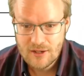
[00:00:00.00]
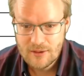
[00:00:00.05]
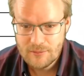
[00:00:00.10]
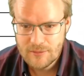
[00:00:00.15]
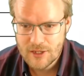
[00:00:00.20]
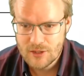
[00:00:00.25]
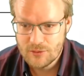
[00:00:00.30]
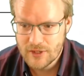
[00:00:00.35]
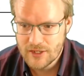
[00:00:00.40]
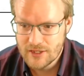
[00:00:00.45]

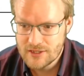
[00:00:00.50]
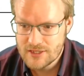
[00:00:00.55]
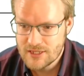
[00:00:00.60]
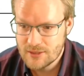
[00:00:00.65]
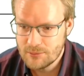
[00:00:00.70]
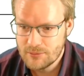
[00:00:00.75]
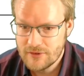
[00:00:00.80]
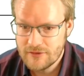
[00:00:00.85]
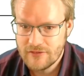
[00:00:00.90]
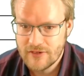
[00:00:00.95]
but we could
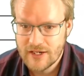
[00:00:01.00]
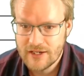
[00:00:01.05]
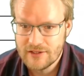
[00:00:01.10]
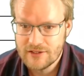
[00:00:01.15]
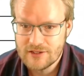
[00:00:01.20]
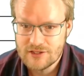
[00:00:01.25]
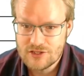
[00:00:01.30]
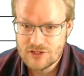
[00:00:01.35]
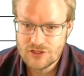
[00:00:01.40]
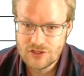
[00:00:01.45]
simplify
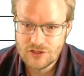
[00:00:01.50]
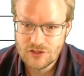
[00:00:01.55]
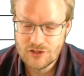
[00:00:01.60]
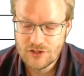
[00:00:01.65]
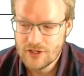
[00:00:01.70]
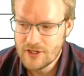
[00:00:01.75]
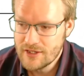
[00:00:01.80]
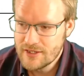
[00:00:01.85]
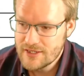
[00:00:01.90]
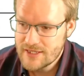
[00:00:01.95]
this to
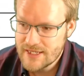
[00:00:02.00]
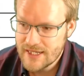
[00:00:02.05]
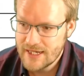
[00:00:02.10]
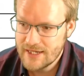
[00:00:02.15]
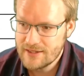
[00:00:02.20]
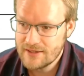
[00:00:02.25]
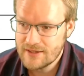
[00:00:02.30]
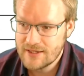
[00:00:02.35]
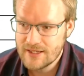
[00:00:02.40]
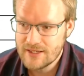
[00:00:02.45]

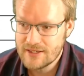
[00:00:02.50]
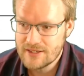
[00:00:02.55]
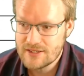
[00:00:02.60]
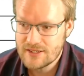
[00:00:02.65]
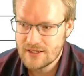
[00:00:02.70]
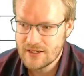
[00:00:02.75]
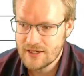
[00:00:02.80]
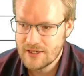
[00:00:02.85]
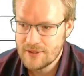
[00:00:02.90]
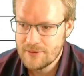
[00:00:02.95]
tan
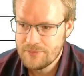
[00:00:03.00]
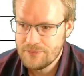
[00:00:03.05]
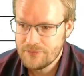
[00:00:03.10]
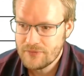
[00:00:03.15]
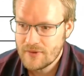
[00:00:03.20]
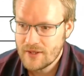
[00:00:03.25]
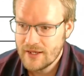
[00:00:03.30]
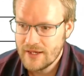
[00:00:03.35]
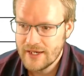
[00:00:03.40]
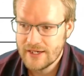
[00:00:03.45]
theta,
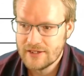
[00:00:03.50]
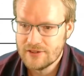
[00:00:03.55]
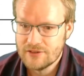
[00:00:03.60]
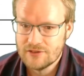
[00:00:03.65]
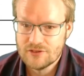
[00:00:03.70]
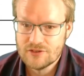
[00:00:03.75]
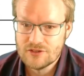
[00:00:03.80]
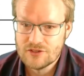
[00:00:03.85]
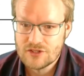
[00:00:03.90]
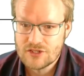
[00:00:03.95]

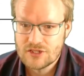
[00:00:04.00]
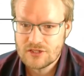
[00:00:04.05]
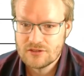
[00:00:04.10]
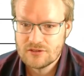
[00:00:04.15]
and